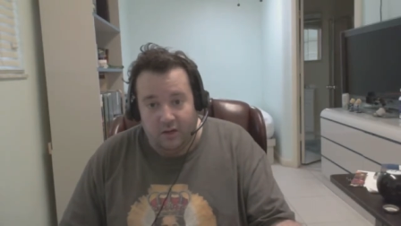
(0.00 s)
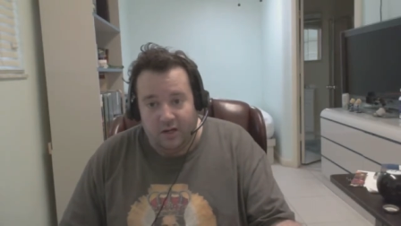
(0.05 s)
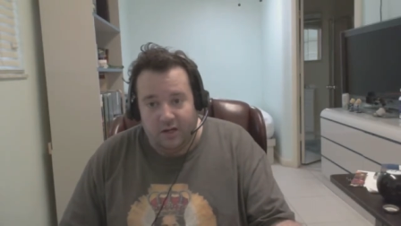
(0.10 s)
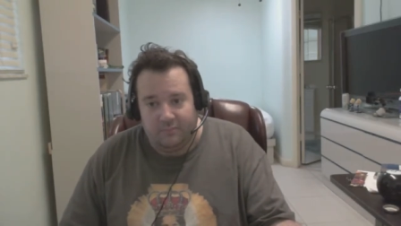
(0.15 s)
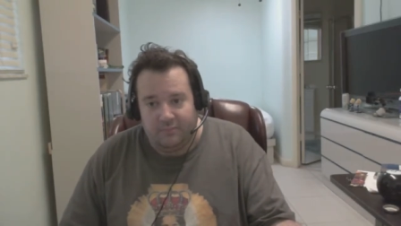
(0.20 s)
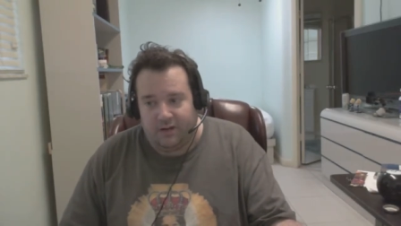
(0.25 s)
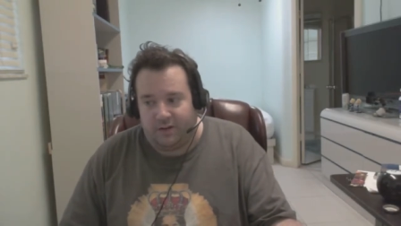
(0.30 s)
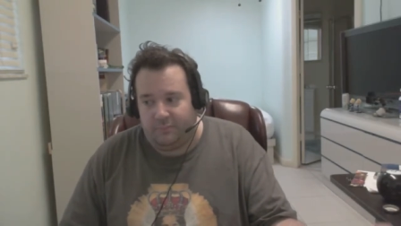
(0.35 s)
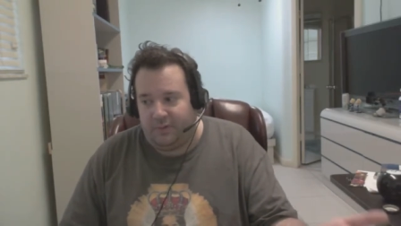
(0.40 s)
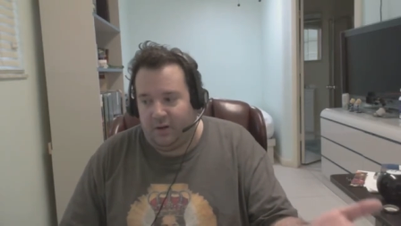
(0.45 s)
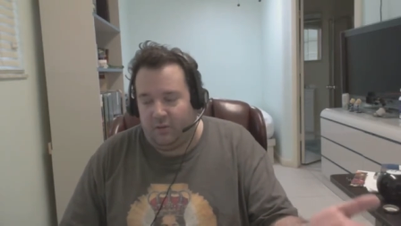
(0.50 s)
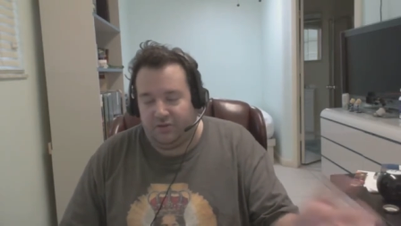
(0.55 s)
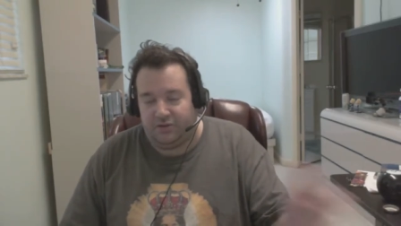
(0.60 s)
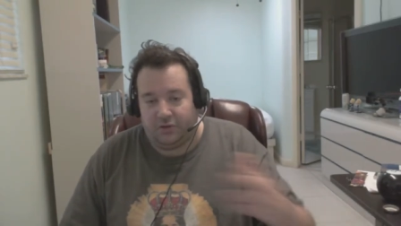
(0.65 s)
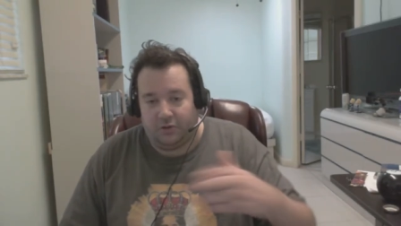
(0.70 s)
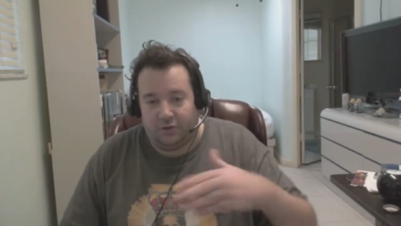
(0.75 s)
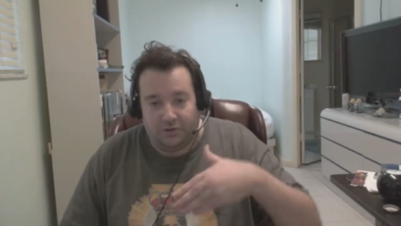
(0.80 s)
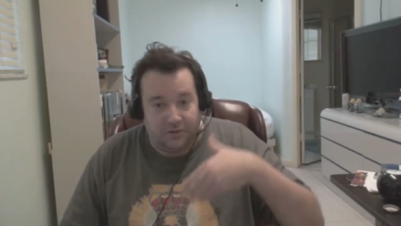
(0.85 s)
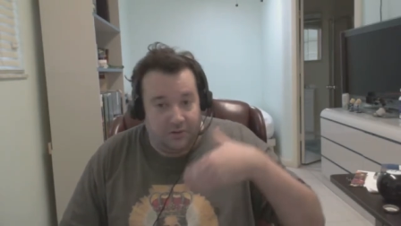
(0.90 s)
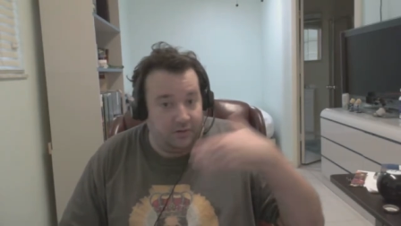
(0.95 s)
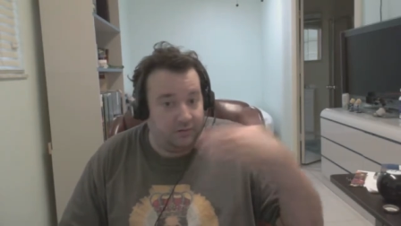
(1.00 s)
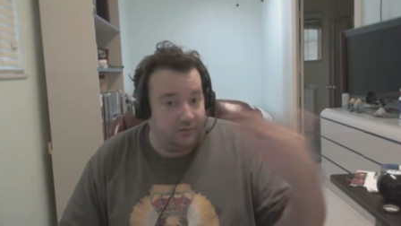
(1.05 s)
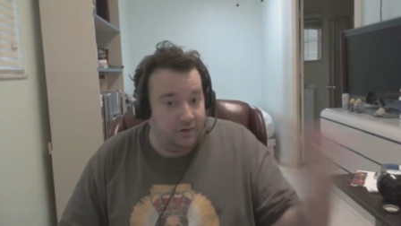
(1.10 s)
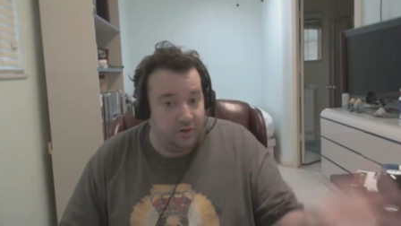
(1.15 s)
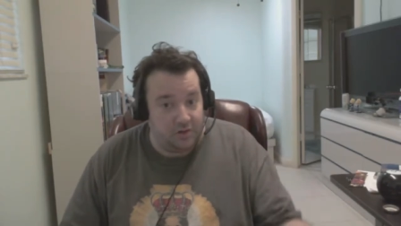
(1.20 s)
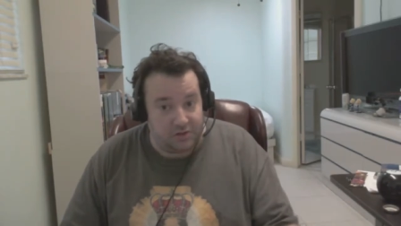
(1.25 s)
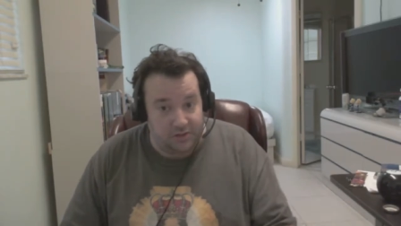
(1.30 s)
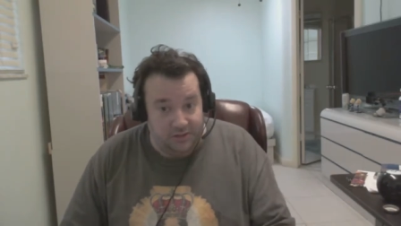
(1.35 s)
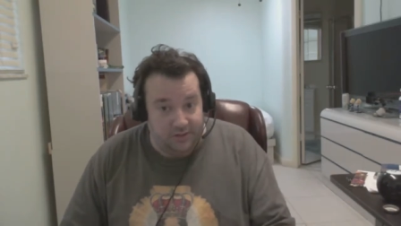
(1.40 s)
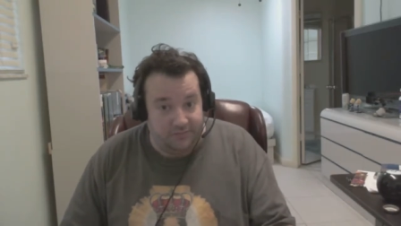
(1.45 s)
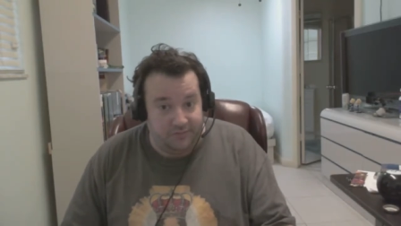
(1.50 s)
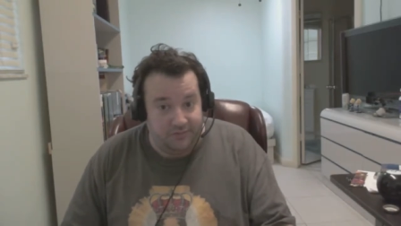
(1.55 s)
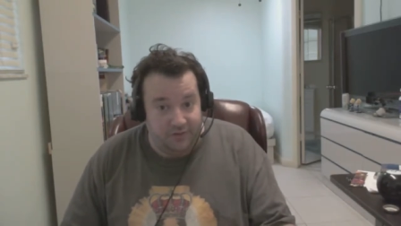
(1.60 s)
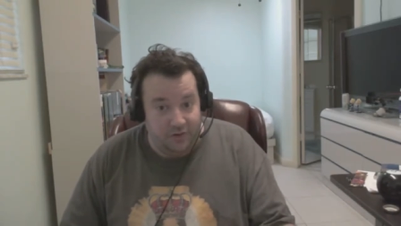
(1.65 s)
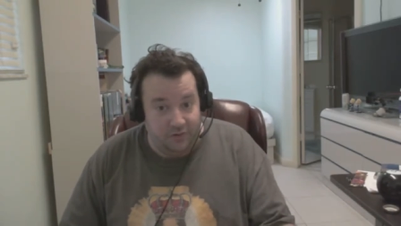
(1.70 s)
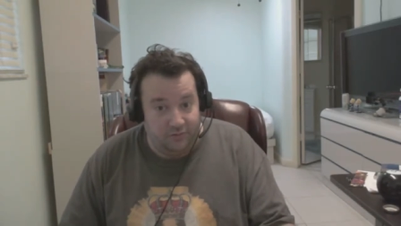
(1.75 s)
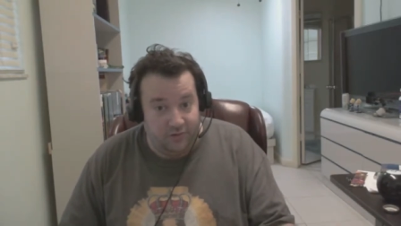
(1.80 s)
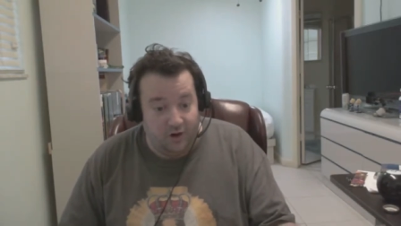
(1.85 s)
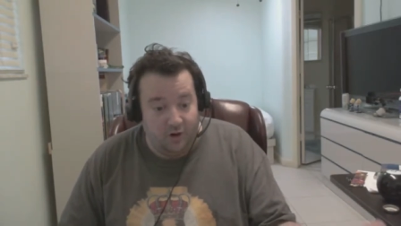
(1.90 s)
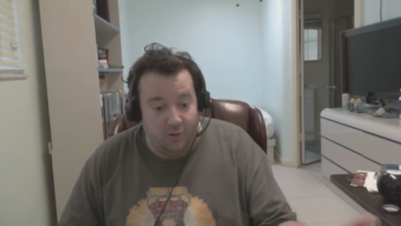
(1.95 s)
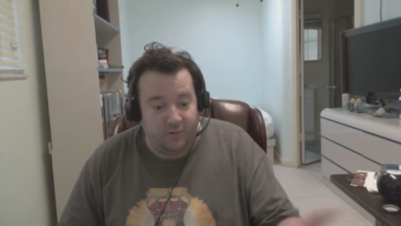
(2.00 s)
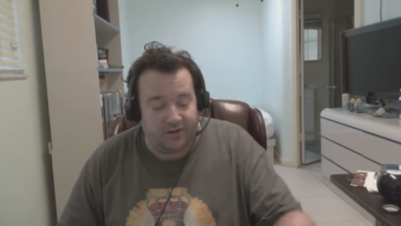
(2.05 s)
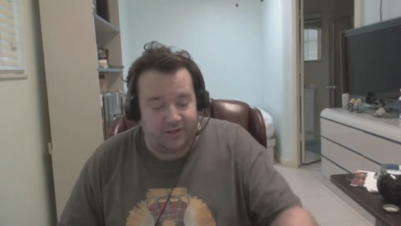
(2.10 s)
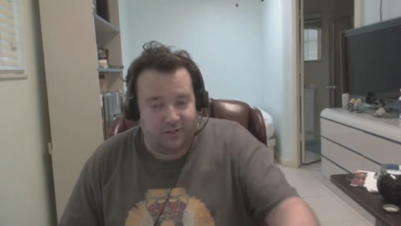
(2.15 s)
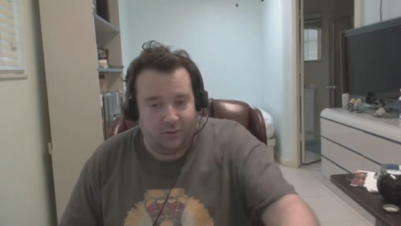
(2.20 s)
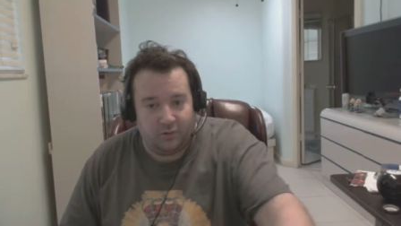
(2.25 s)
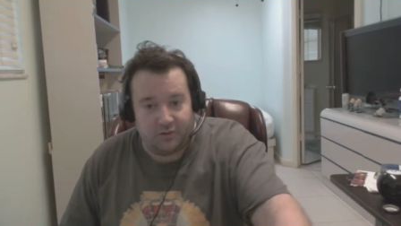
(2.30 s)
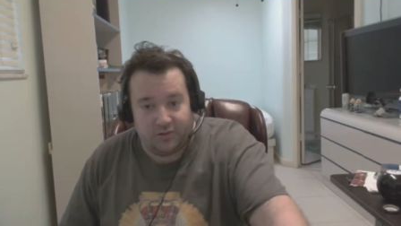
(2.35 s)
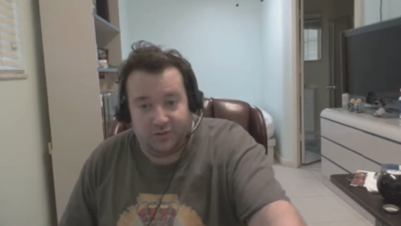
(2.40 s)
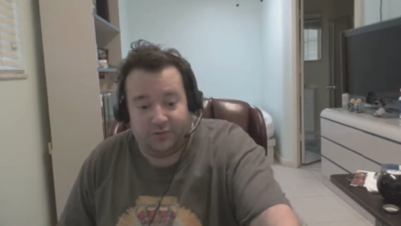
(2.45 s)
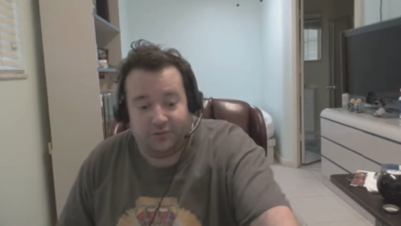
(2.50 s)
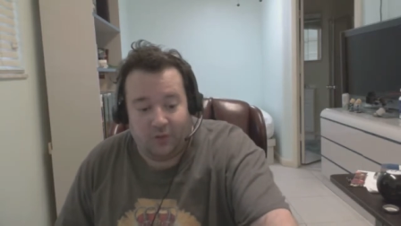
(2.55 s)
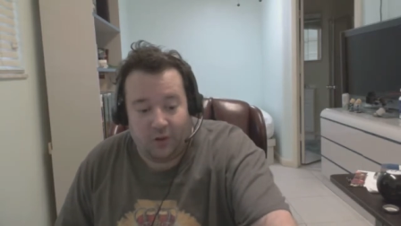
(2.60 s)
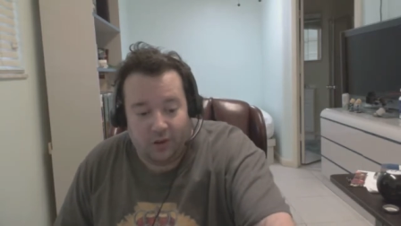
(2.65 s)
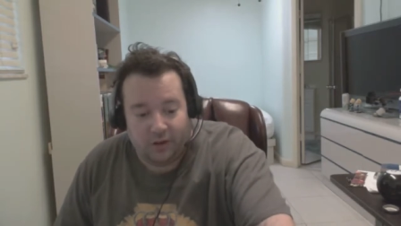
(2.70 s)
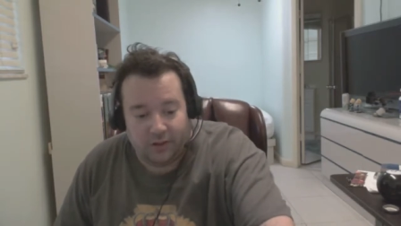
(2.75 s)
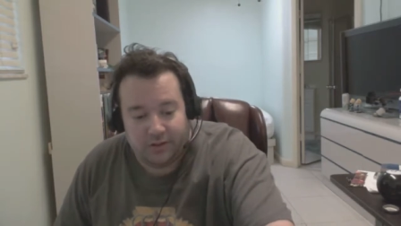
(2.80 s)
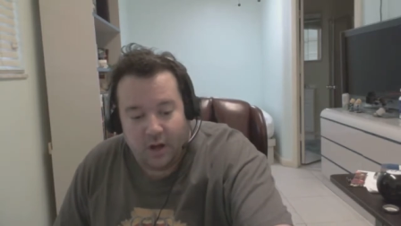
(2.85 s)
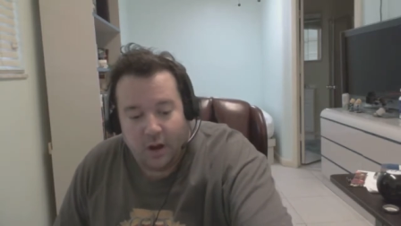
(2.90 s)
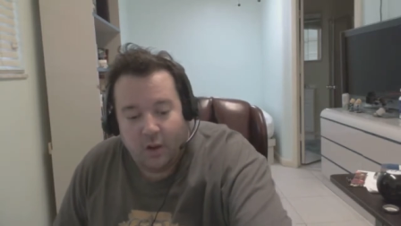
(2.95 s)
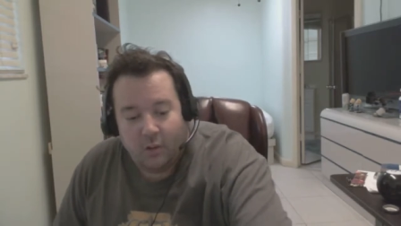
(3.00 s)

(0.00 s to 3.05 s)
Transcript: but it was an earlier version of De Nouveau because Lords of the Fallen